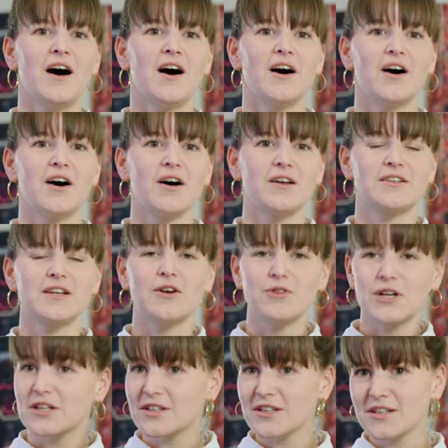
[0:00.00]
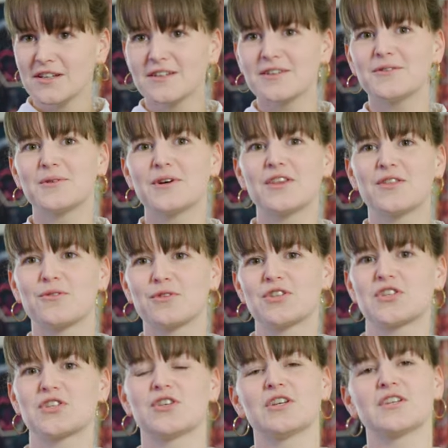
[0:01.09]
uh, directly with
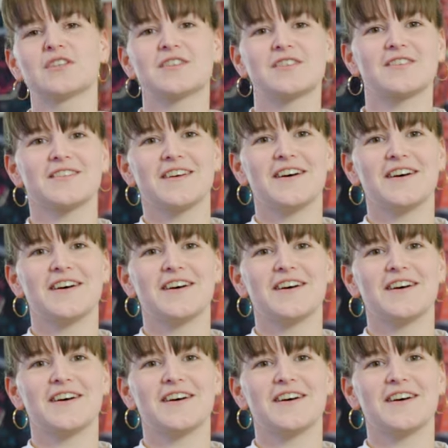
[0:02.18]
resilience